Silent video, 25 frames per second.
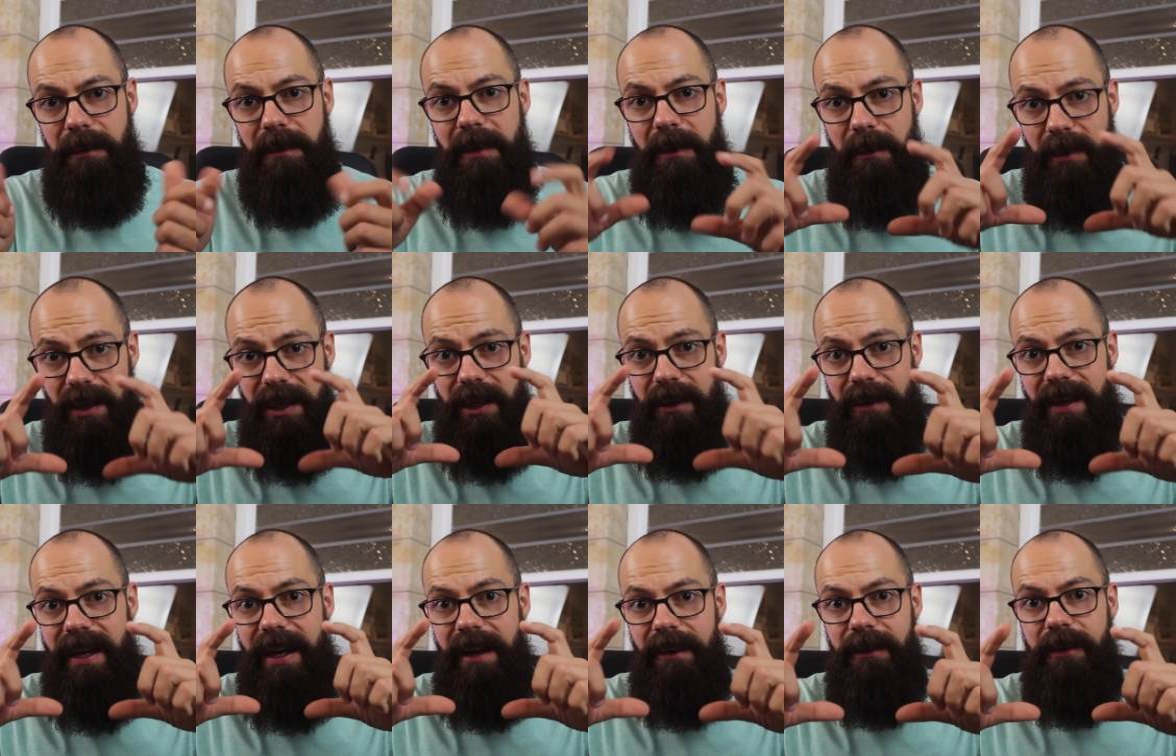the one you
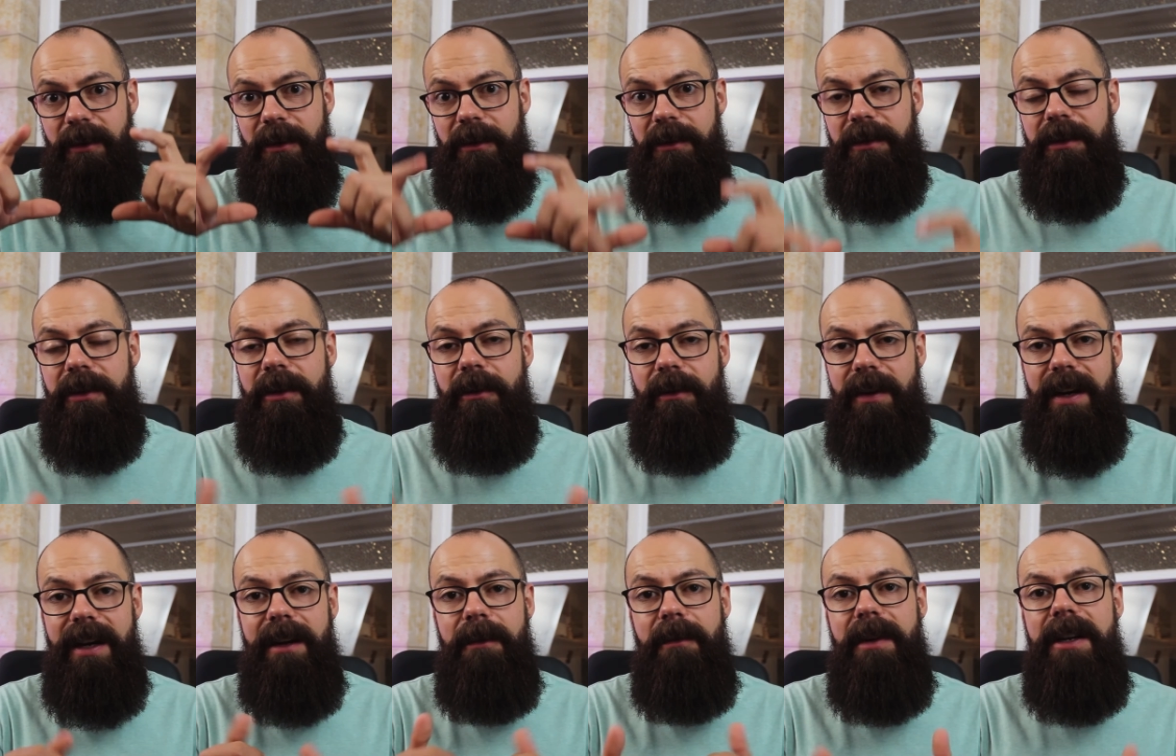get on your
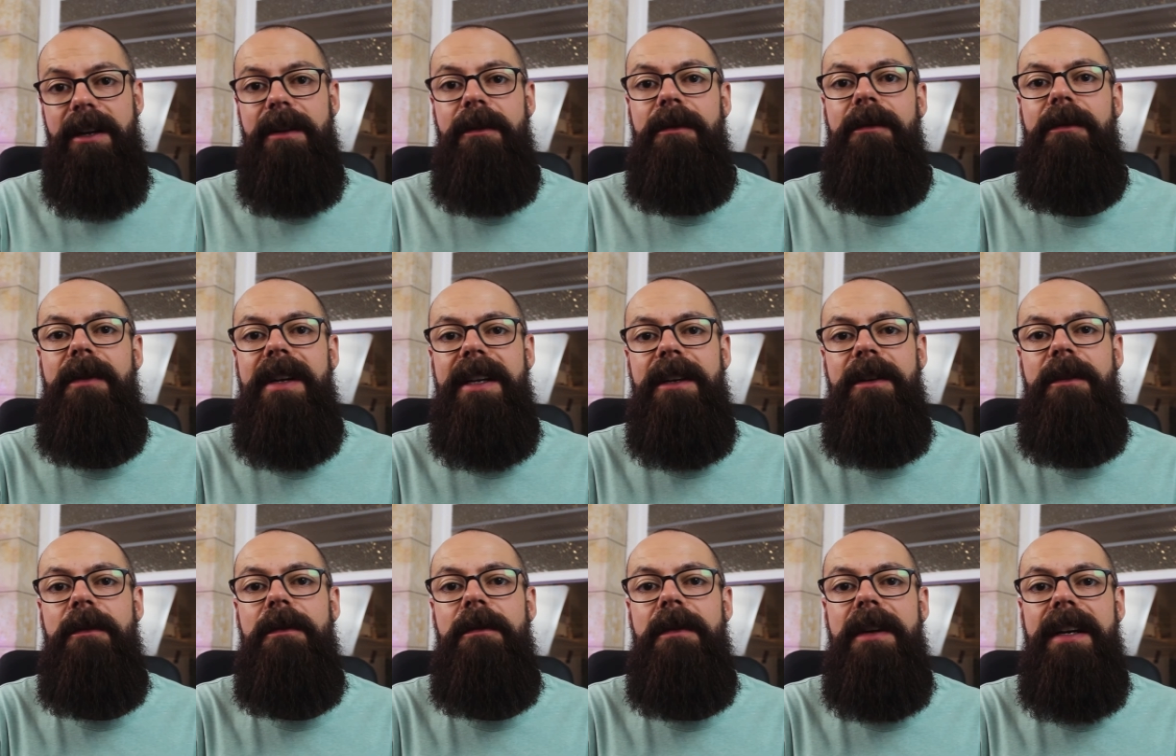screen when you when
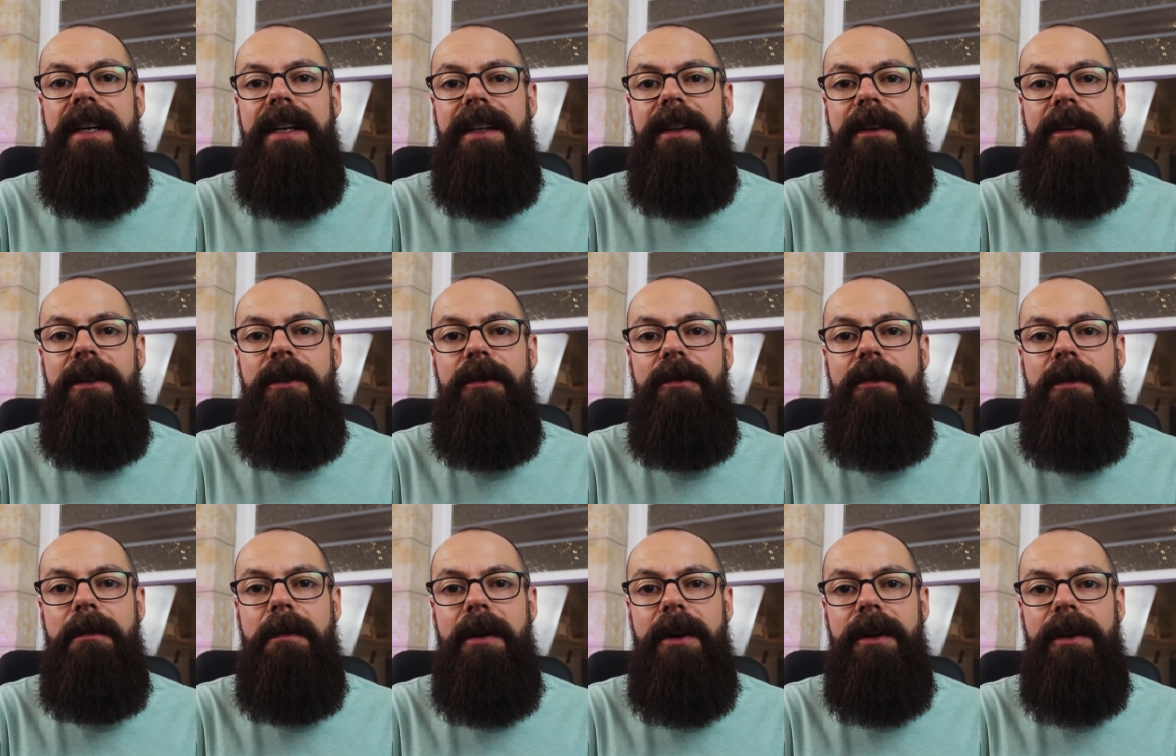you've uh, got your
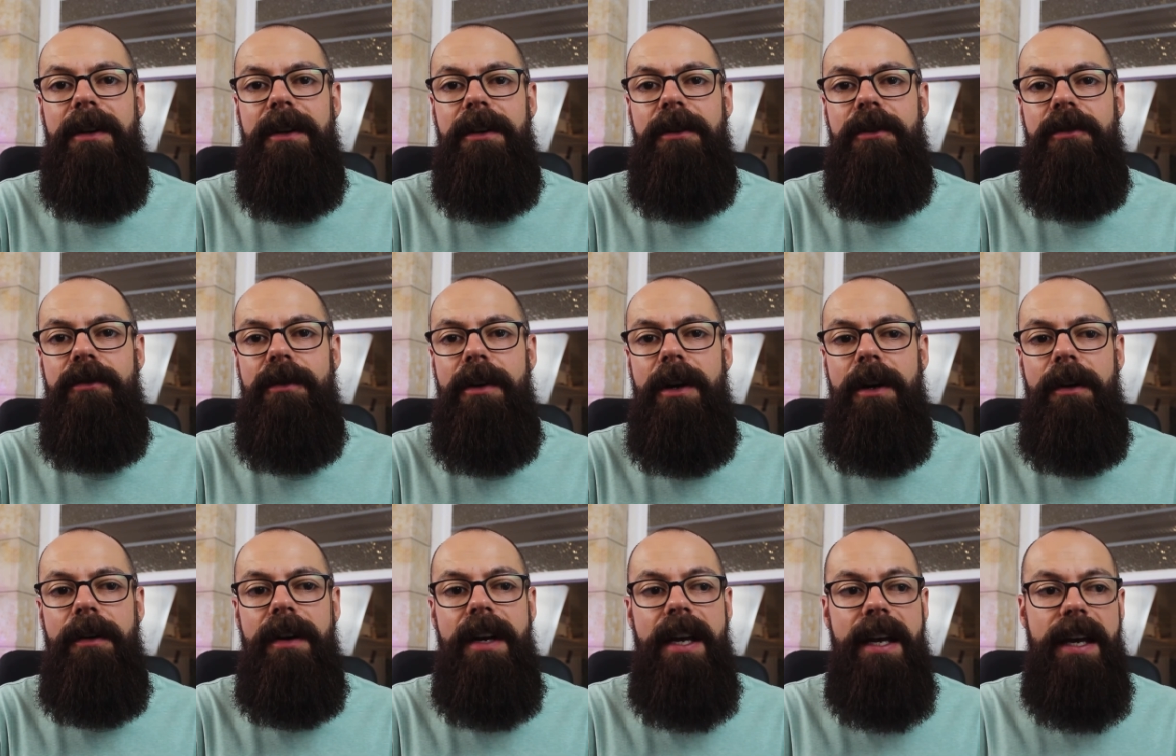remote
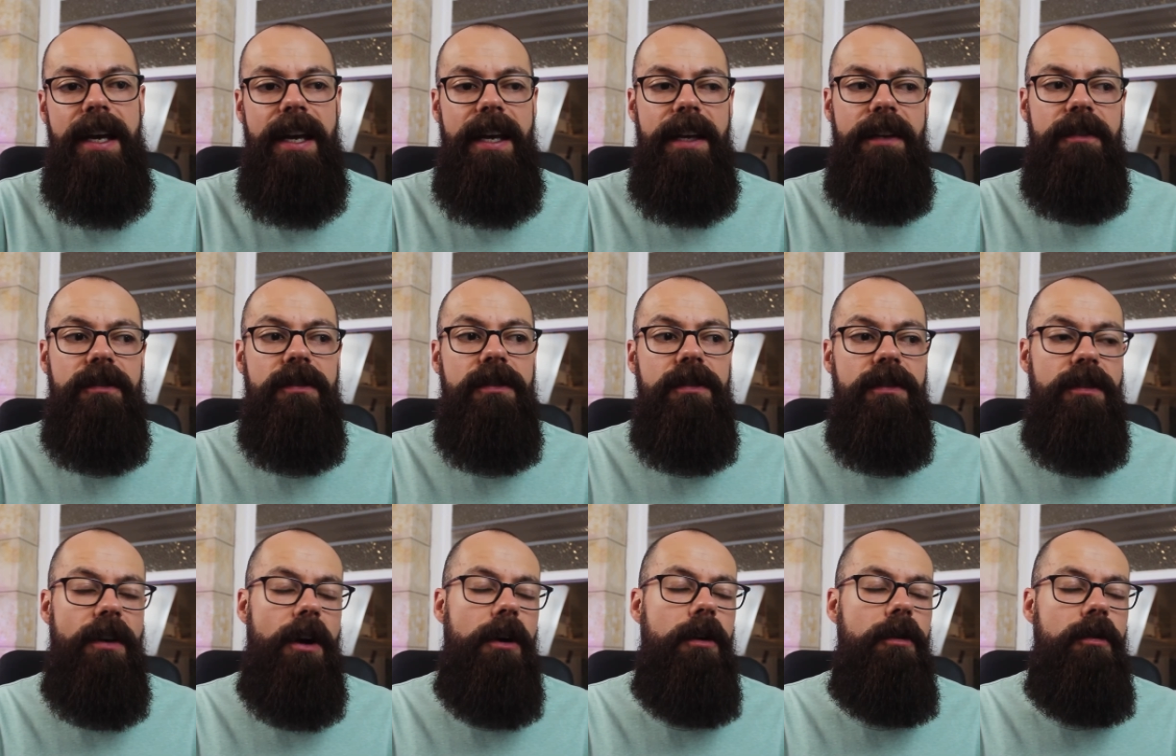control is
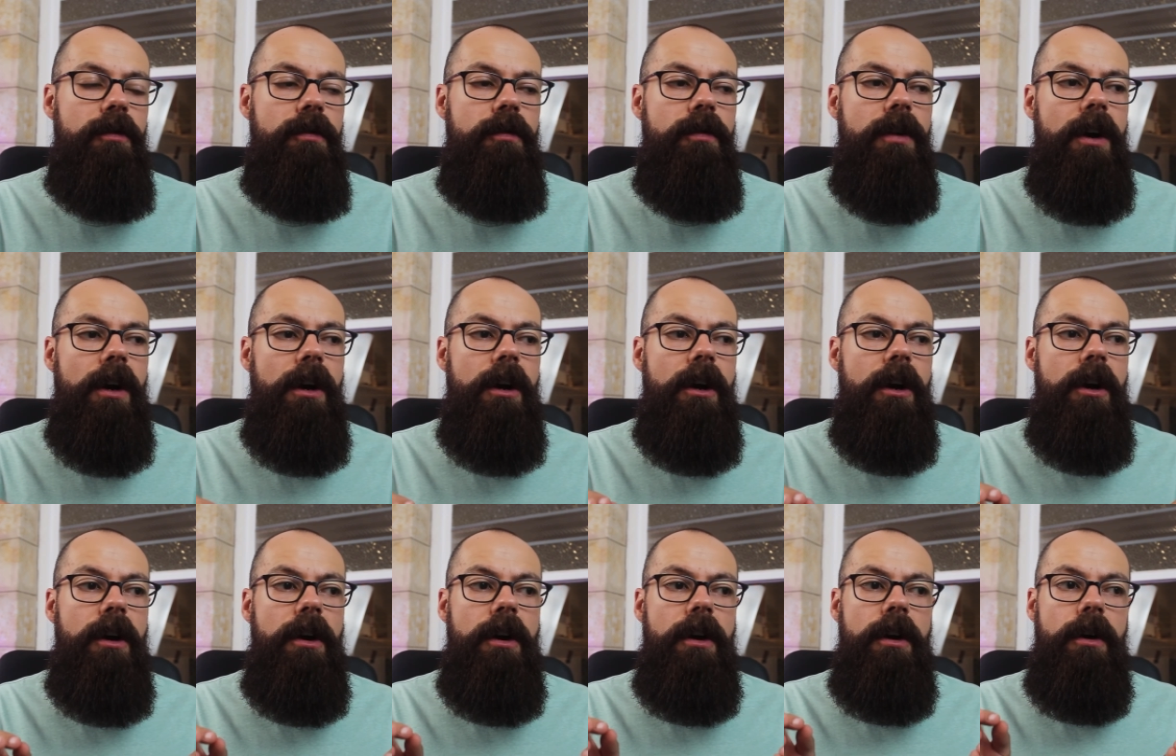so
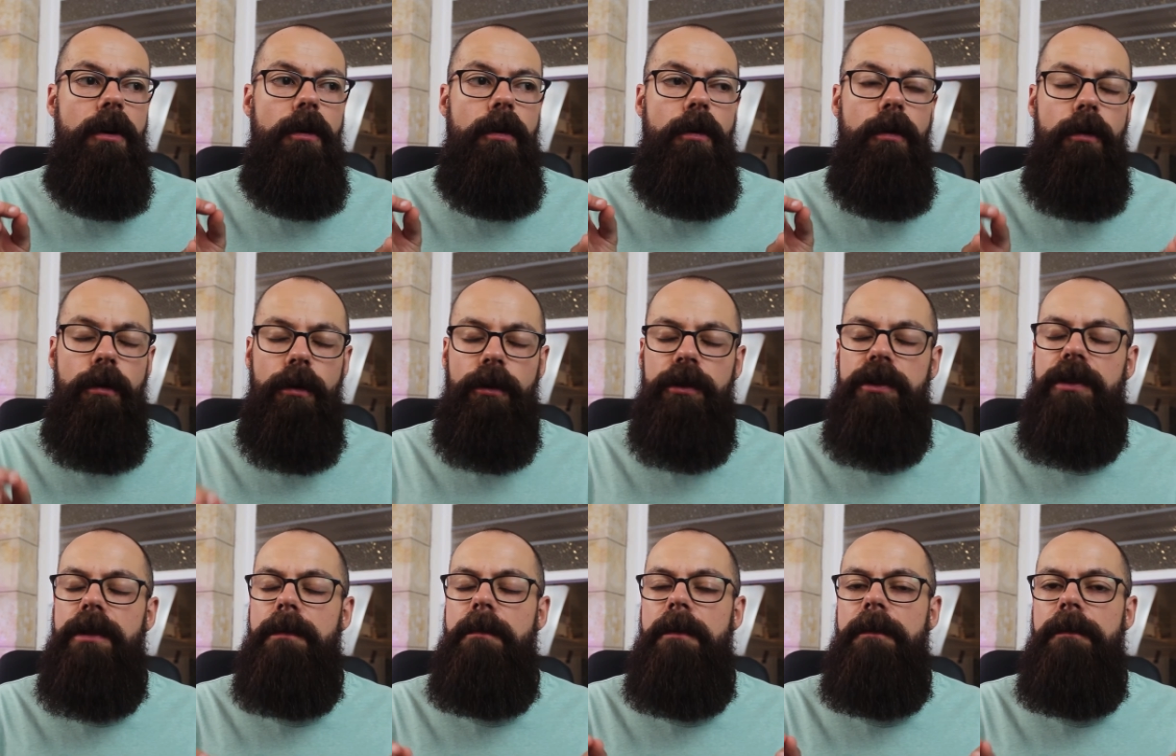
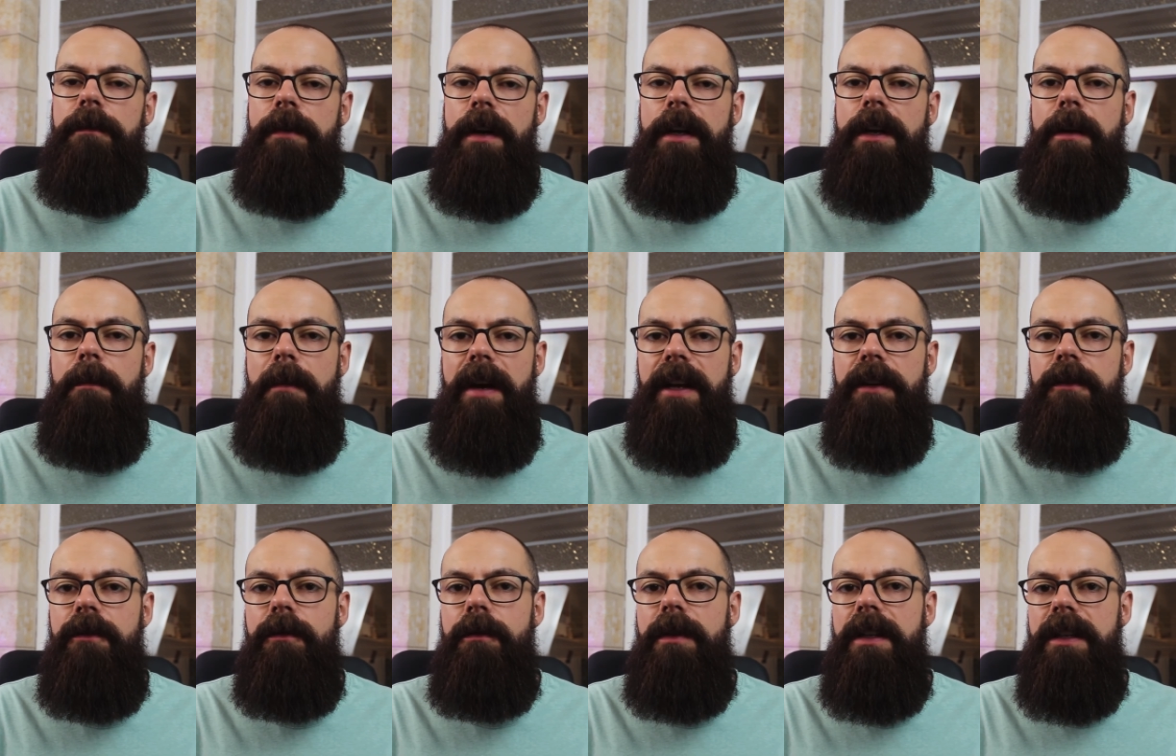awesome and
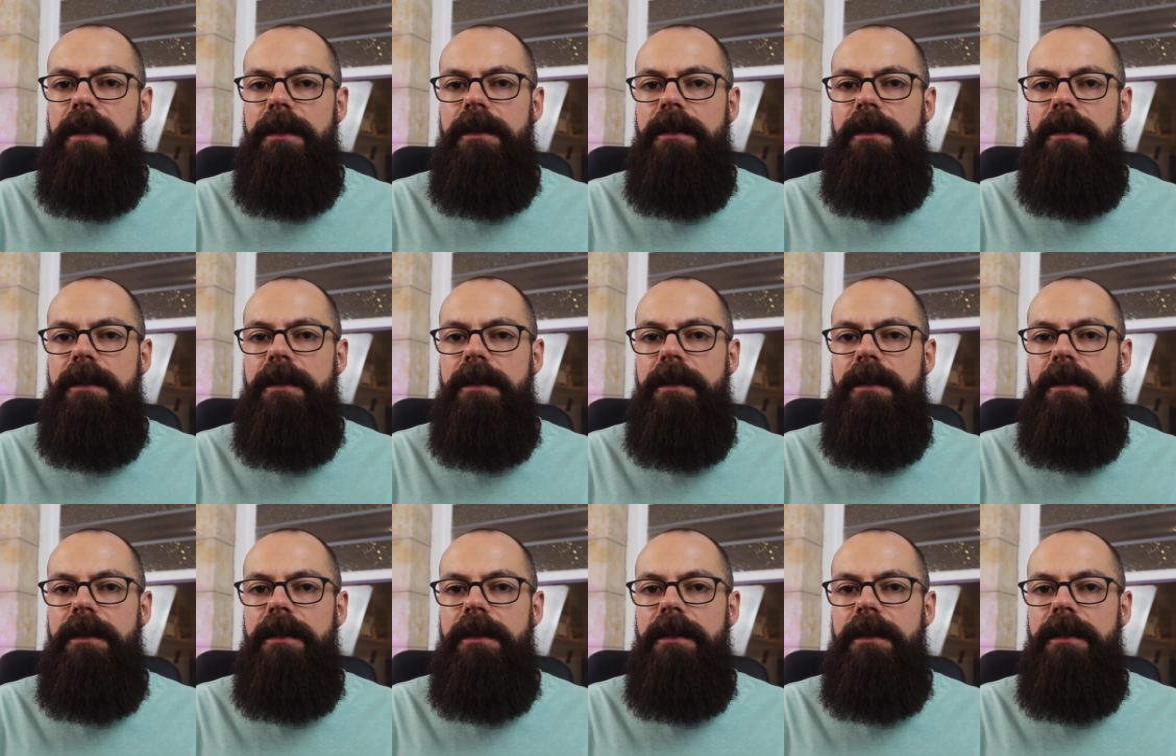fundamental in